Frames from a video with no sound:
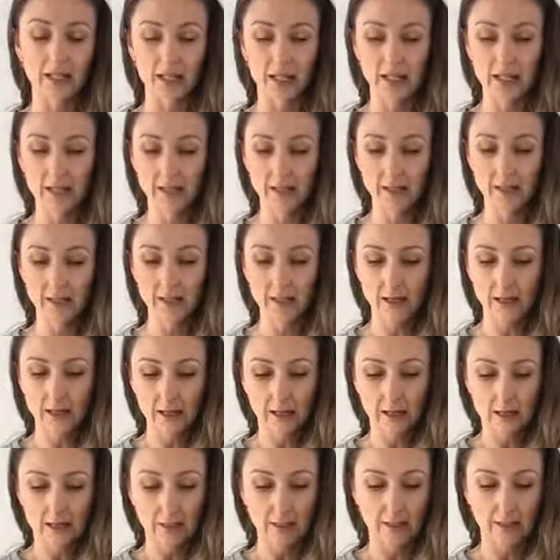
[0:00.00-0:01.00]
in.
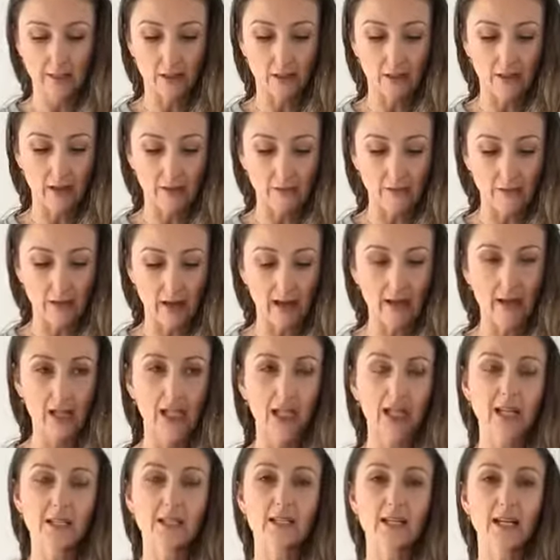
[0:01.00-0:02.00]
So my
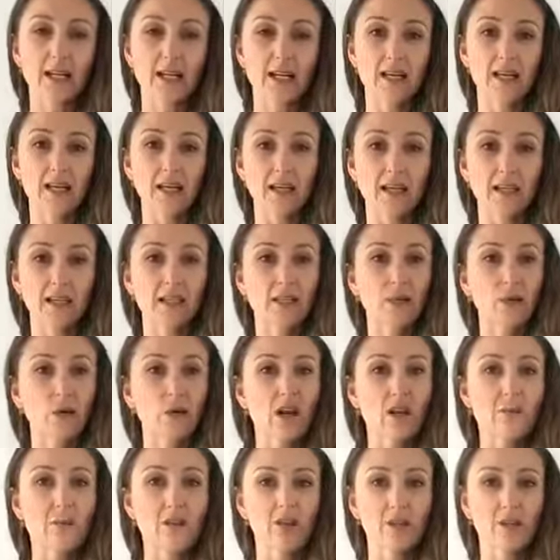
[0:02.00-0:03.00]
cleanser is
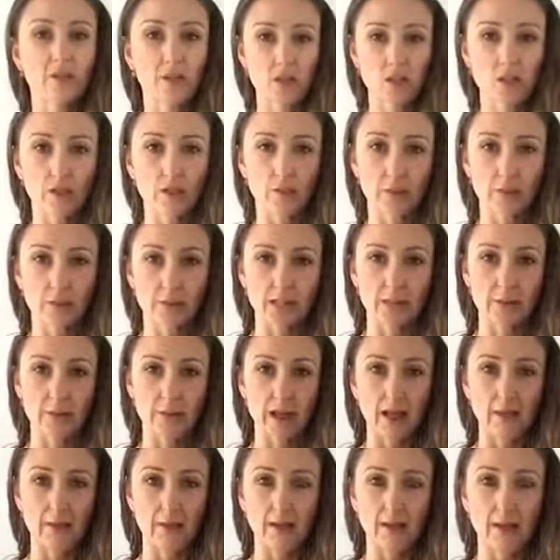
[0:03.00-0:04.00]
20 ml of Dr. Bronner's
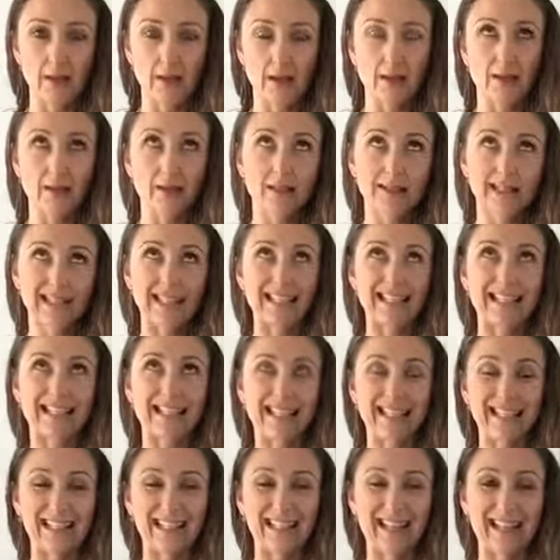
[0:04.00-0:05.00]
Baby
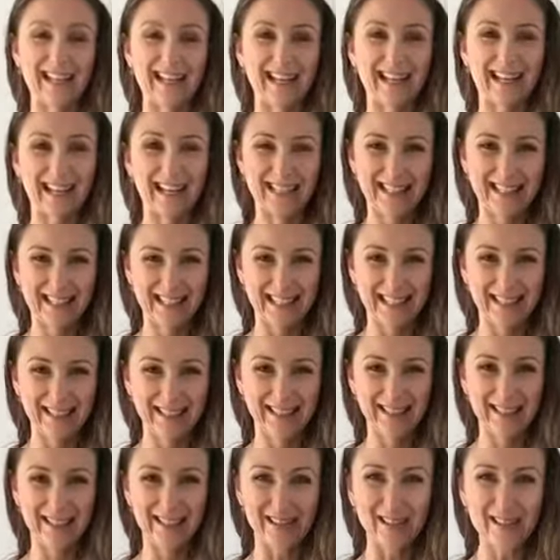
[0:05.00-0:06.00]
Unscented Castile
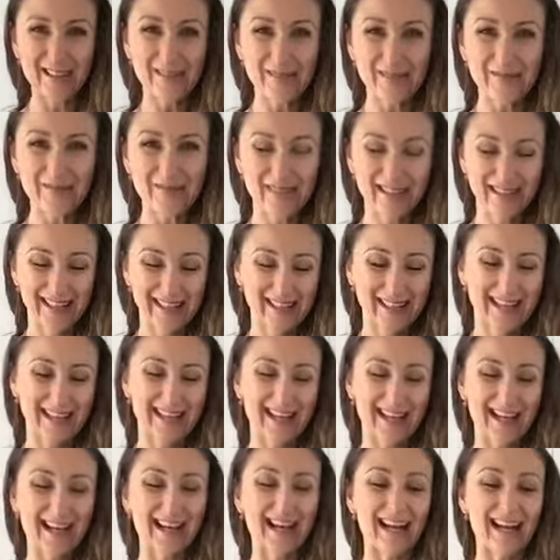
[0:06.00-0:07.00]
Soap,
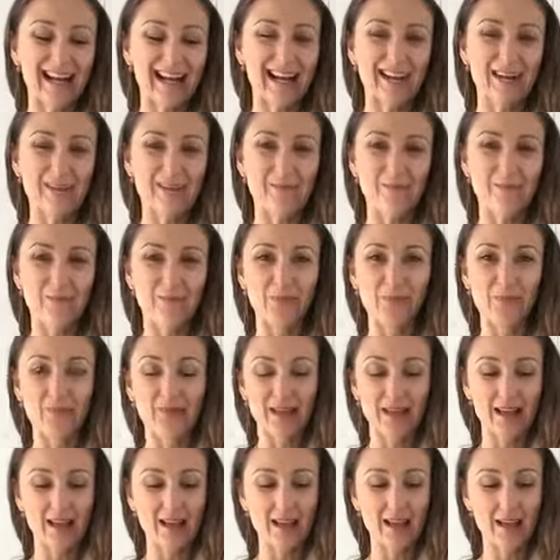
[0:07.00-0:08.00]
and
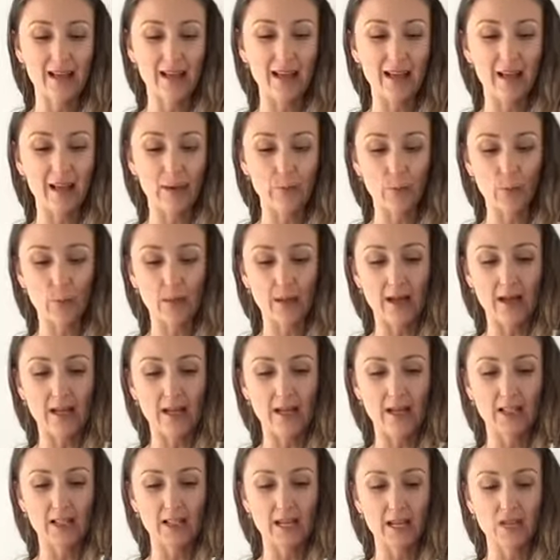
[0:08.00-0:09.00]

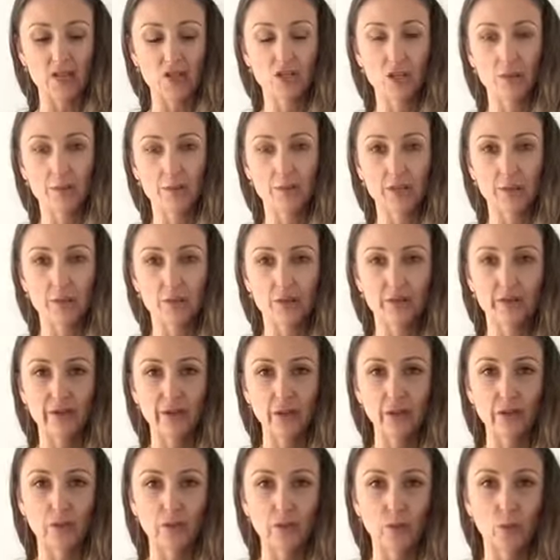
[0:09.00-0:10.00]
then topped up with
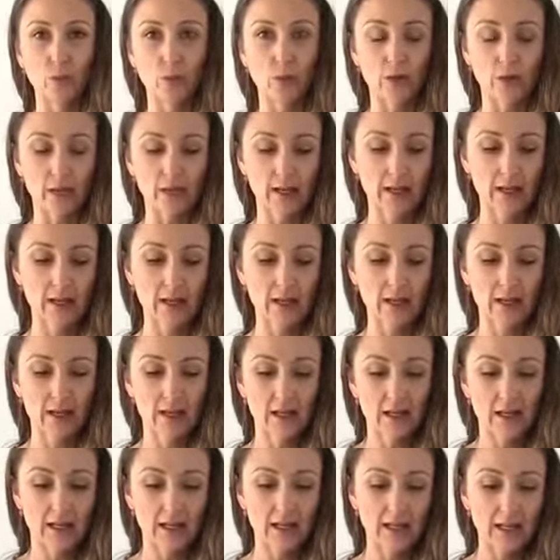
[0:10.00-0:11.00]
filtered water.
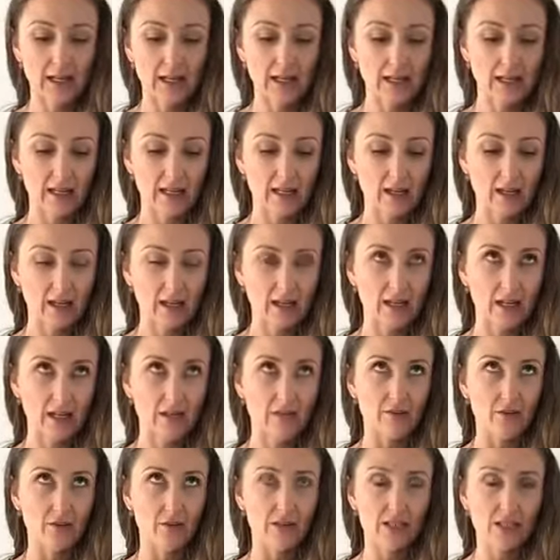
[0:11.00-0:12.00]
And in here, I think
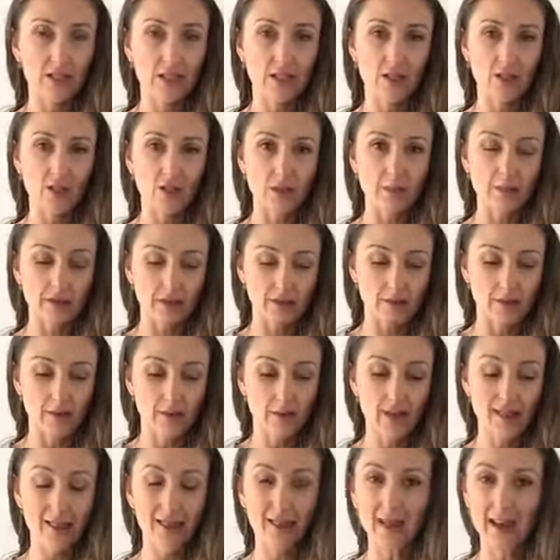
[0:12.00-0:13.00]
I've got 6 drops of
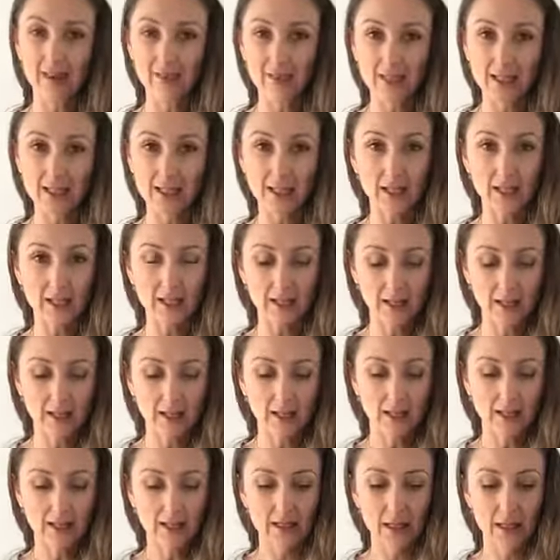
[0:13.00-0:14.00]
lavender,
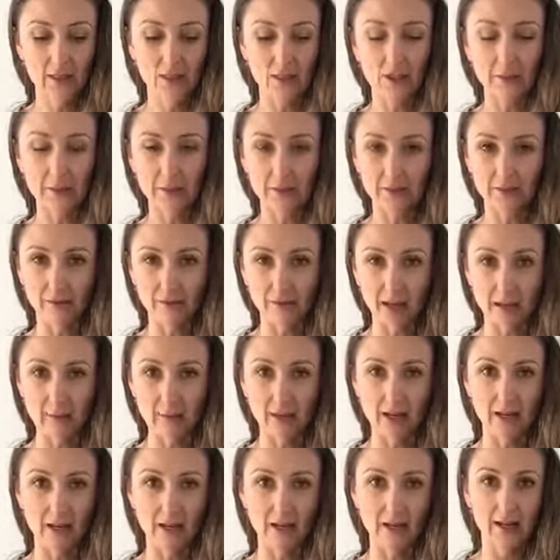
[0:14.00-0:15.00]
6 drops of
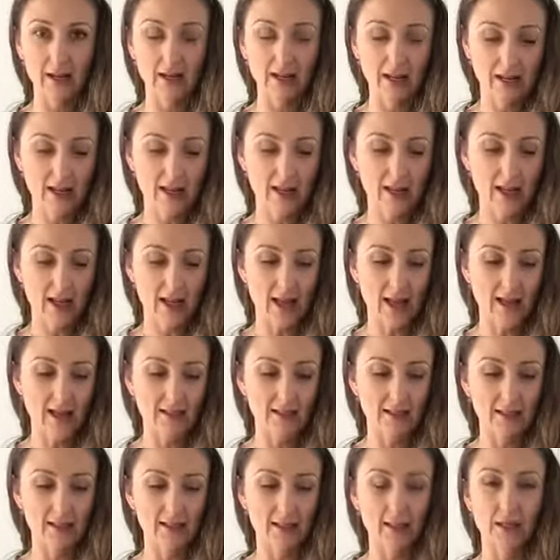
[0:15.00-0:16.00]
lemon, and
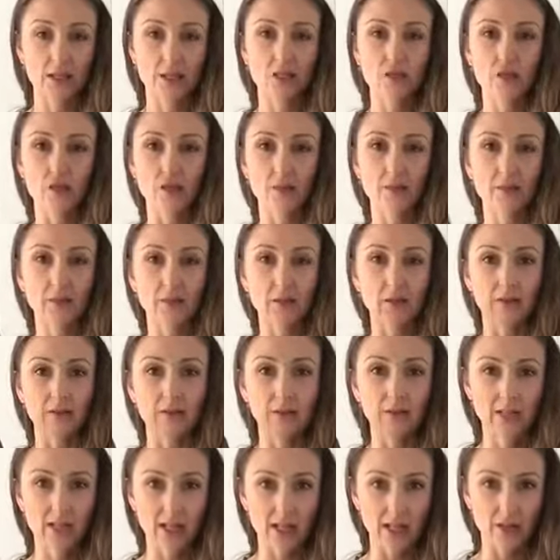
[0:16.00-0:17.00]
6 drops
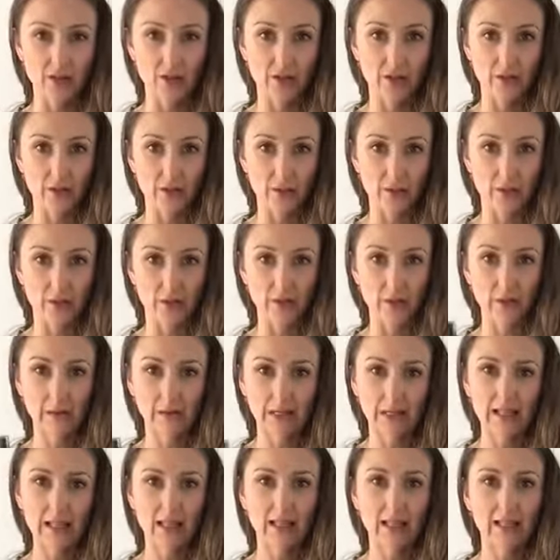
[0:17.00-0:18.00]
of tea tree oil.
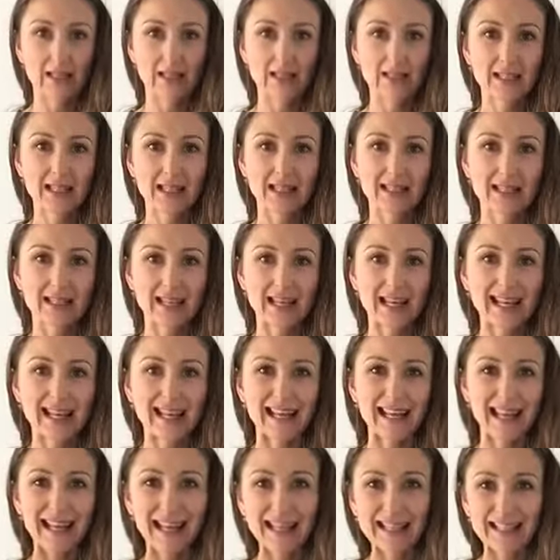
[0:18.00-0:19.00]
This is
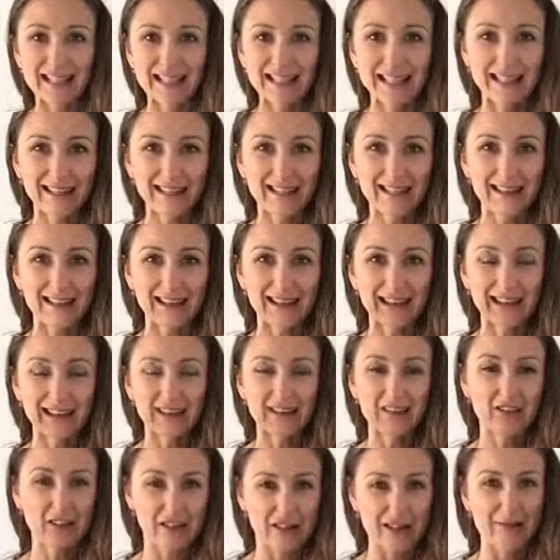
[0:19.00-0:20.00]
easier
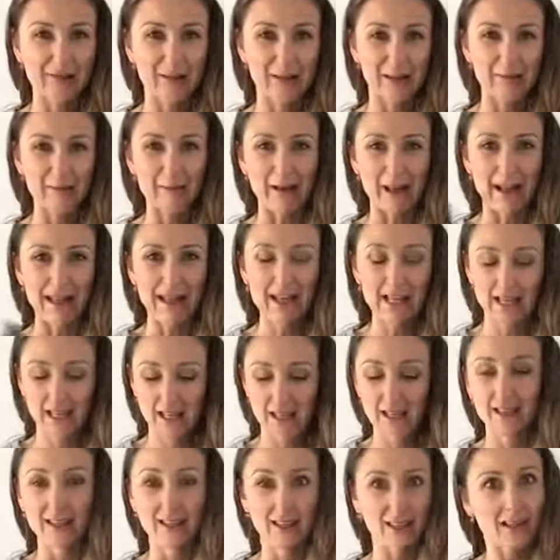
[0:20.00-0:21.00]
and cheaper to make
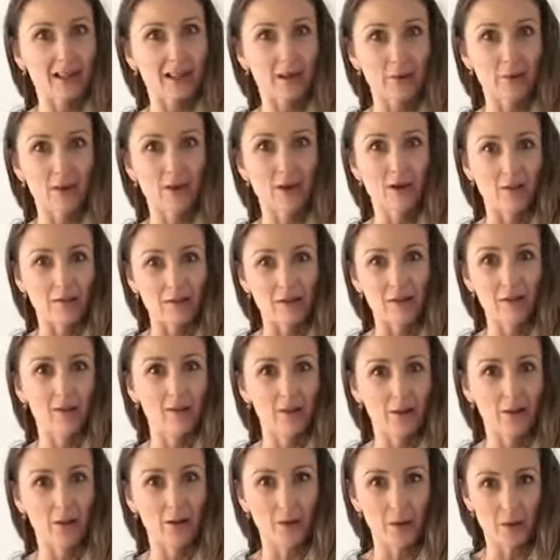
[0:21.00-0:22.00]
than a cup of coffee for
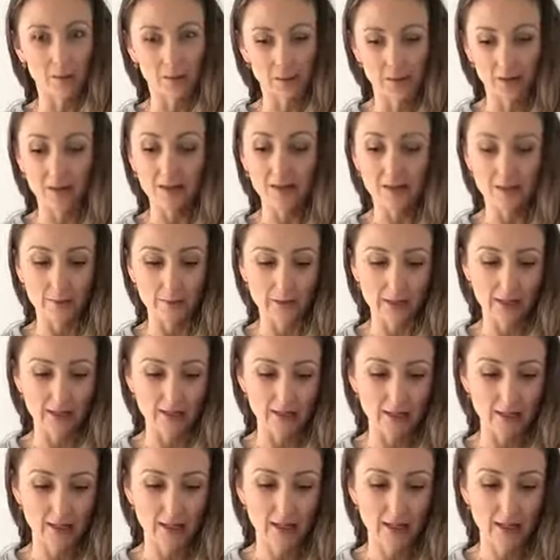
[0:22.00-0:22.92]
the whole lot. It's amazing.